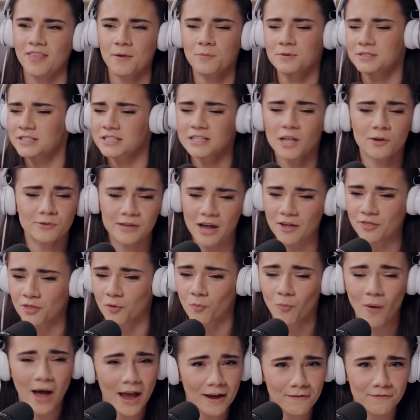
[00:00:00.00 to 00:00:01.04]
They would slow down the
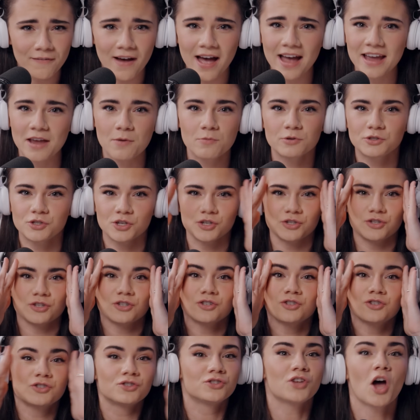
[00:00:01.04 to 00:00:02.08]
Wi Fi. It was just
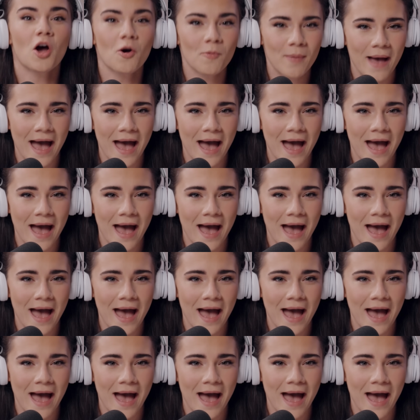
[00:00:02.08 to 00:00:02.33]
so